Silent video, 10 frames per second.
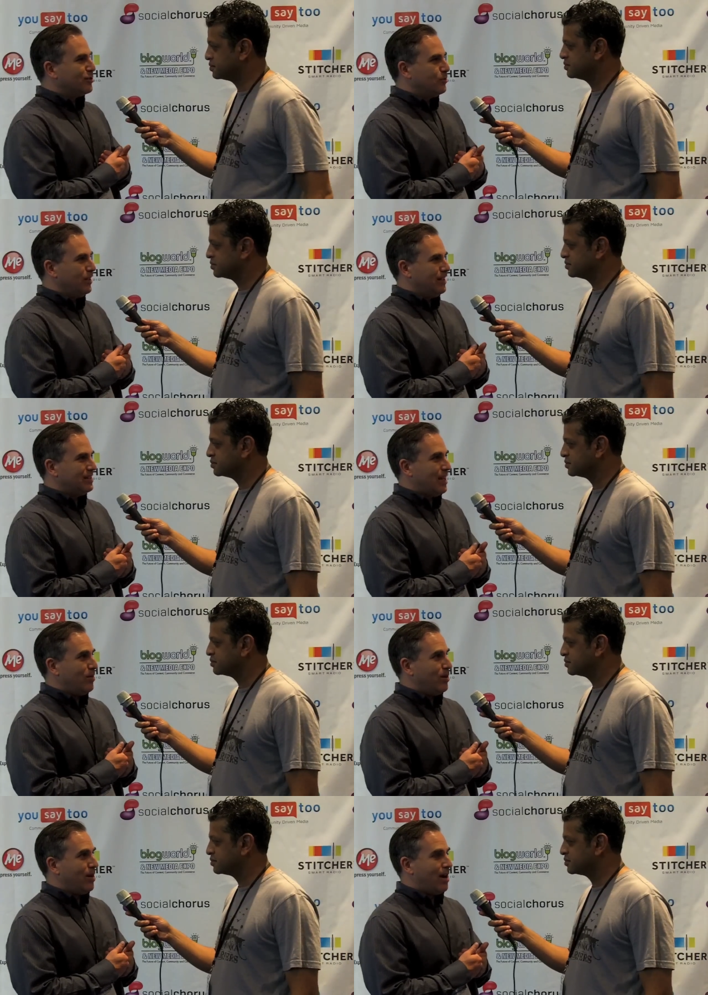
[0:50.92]
Speaker 1: Social Media
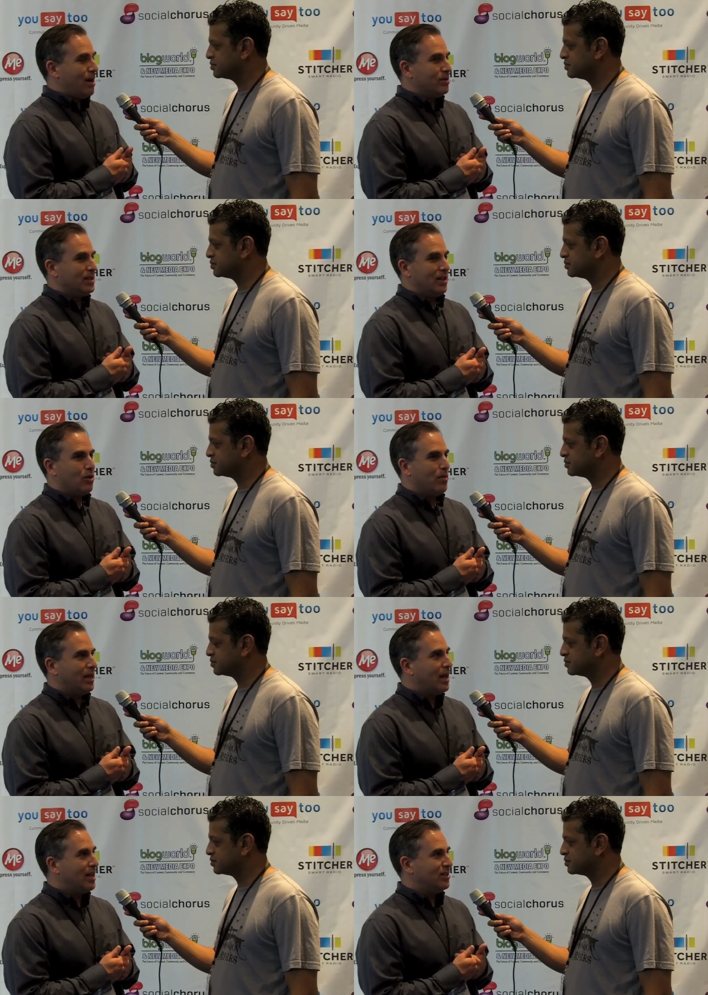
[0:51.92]
Examiner, I was like, oh my
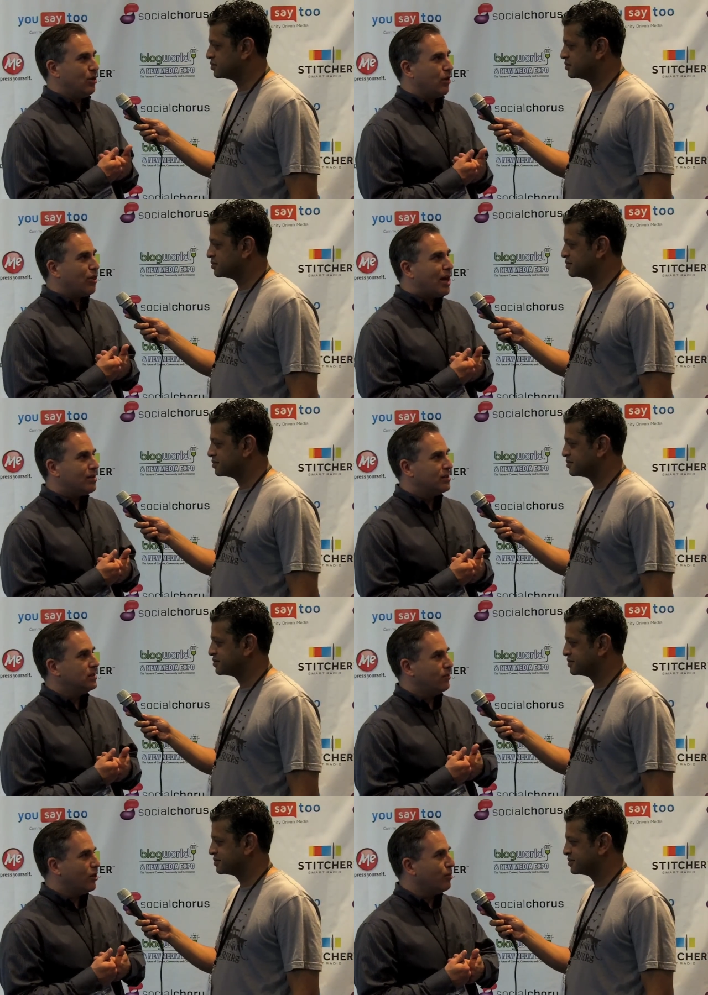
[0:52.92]
gosh, there are
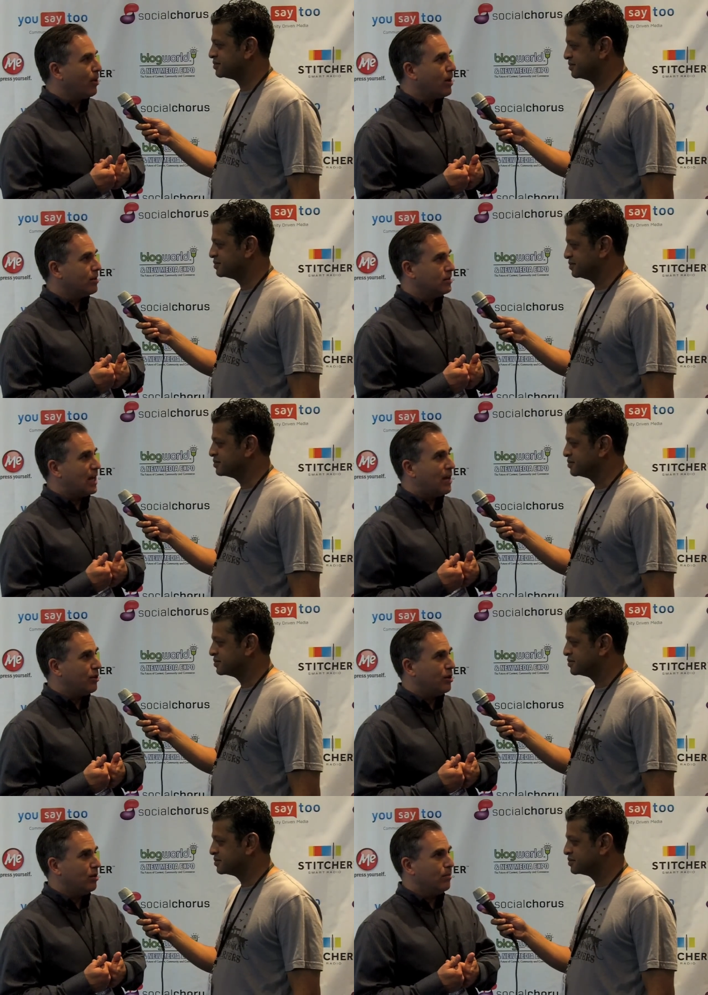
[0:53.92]
thousands of other bloggers
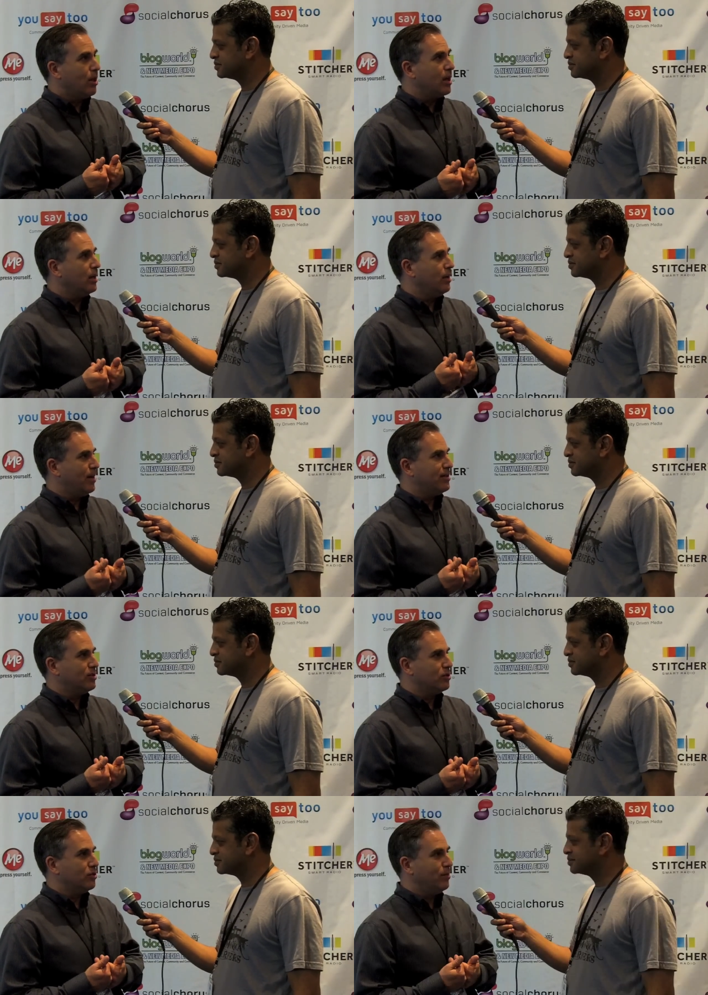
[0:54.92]
out there blogging about
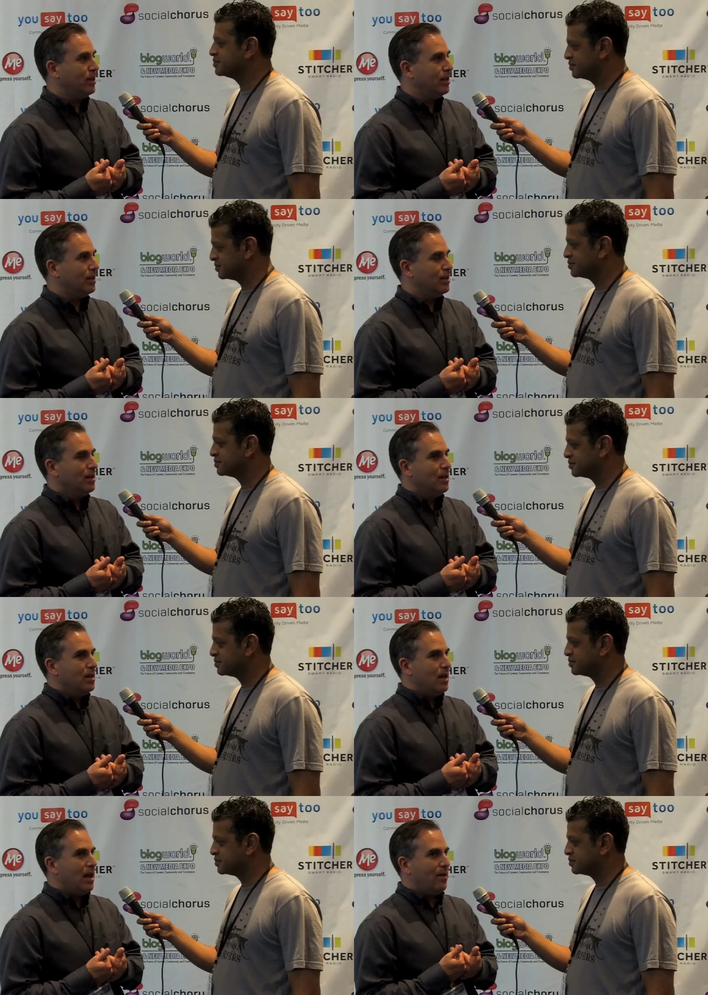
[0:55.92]
social media.
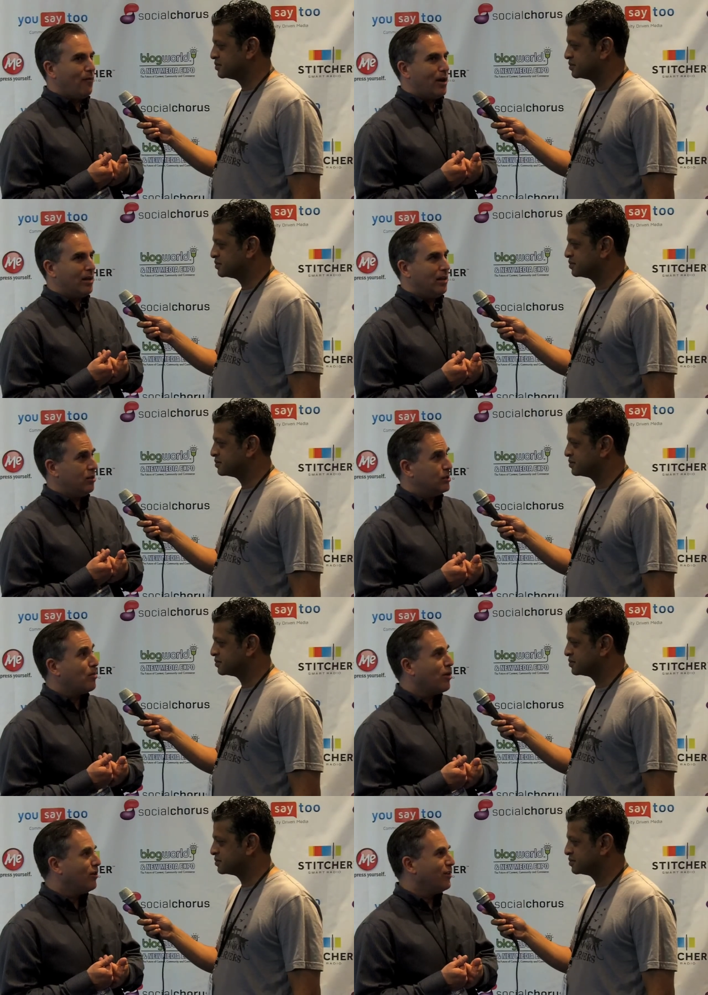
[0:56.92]
And frankly, they're
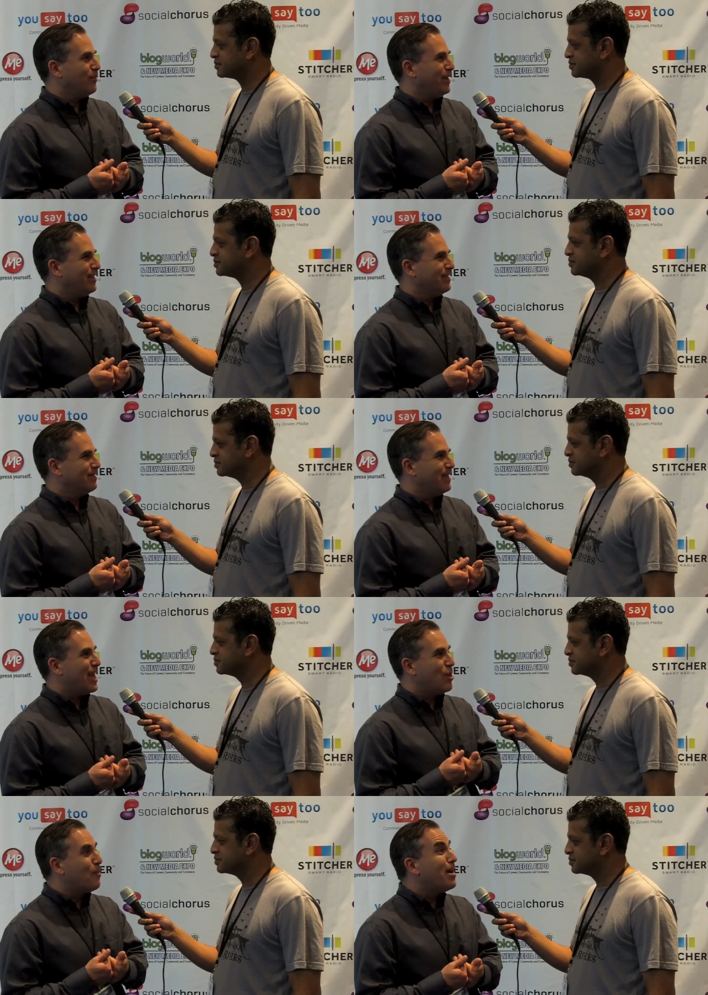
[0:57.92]
smarter than me,
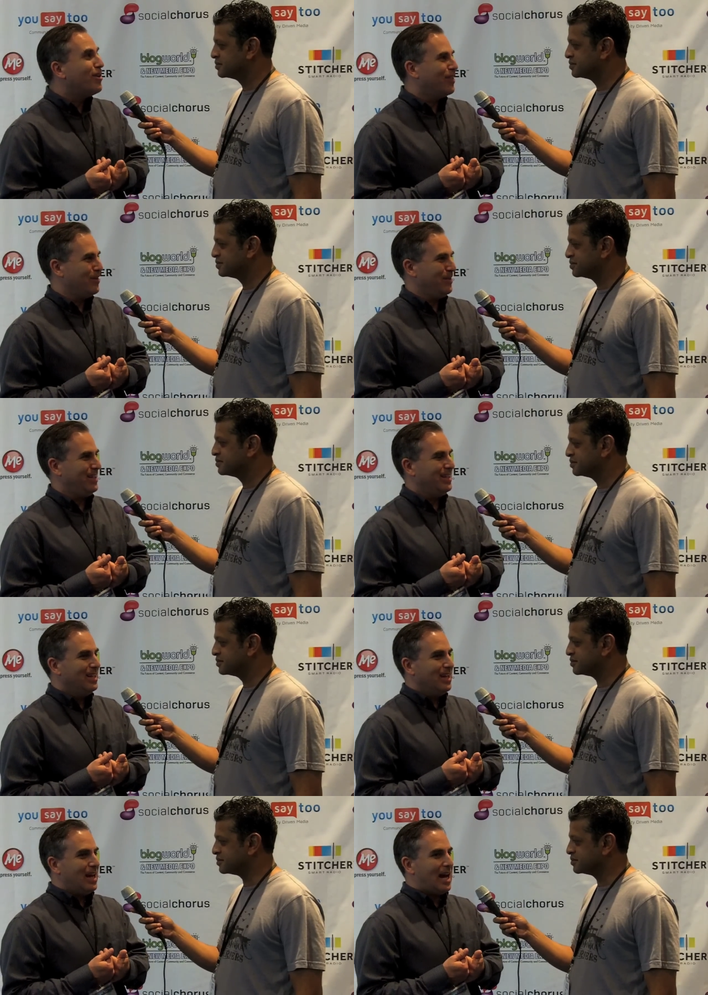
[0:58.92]
and they're better than me.
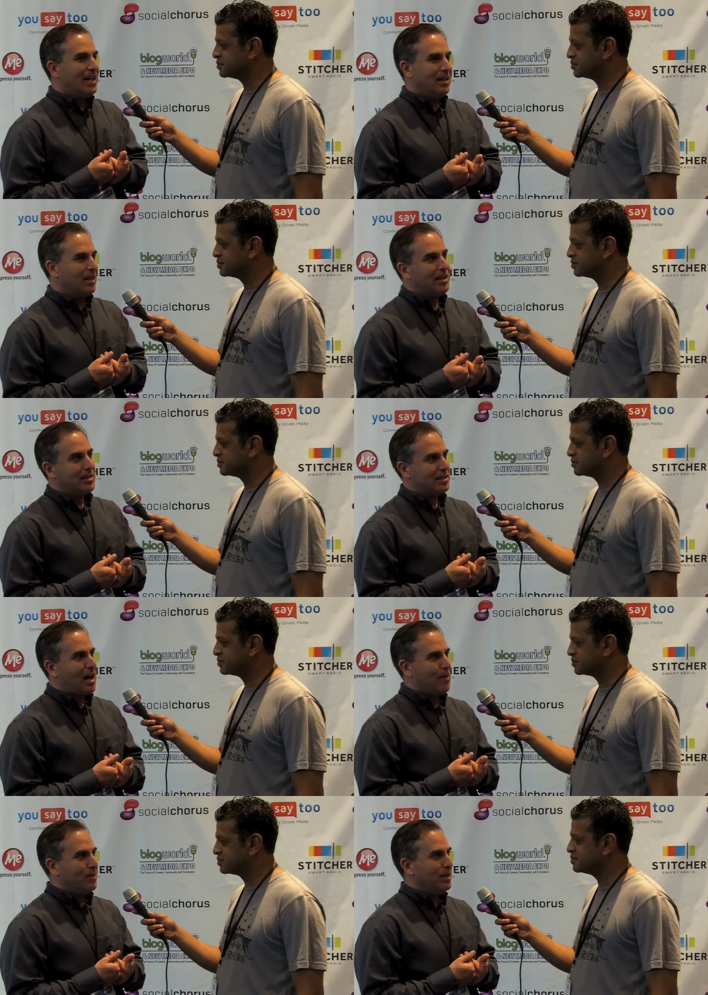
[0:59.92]
I didn't let that
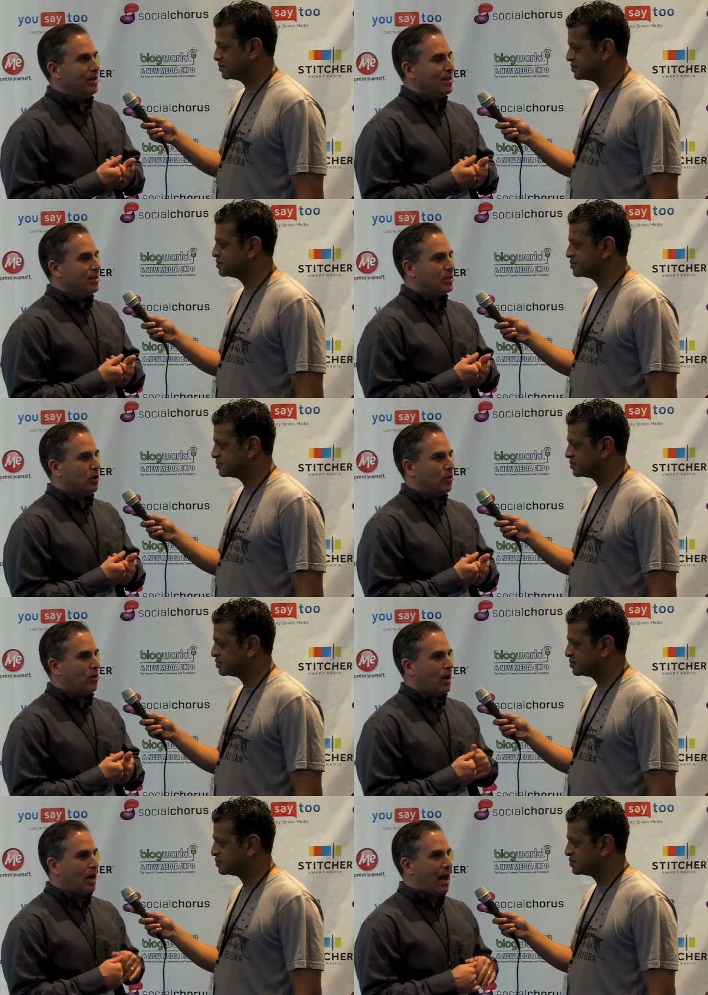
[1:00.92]
stop me.
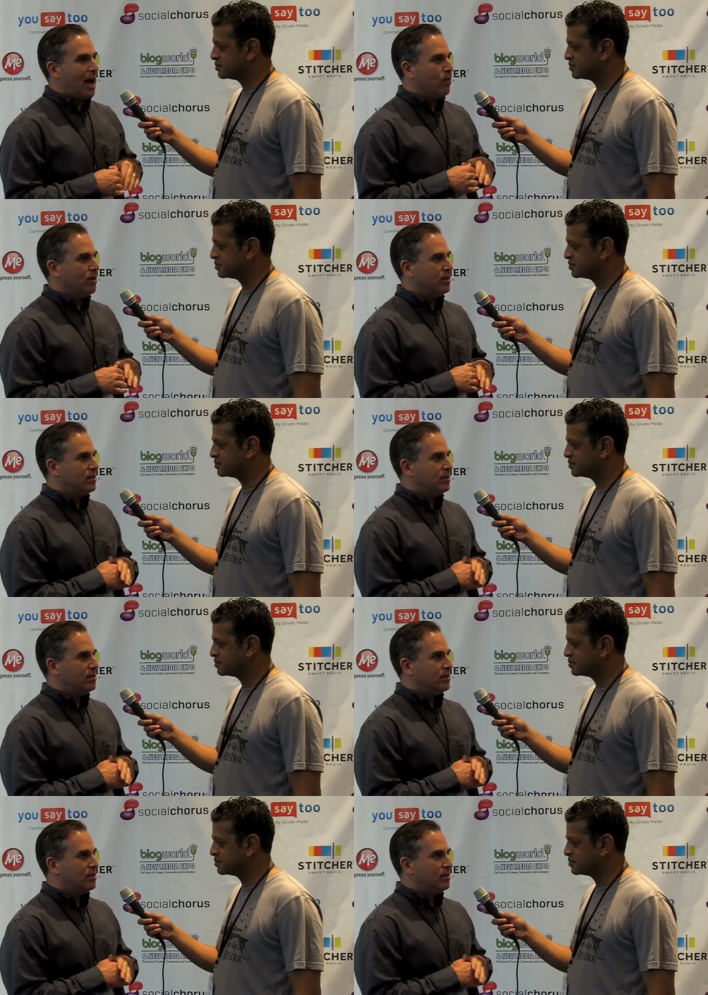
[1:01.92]
So I would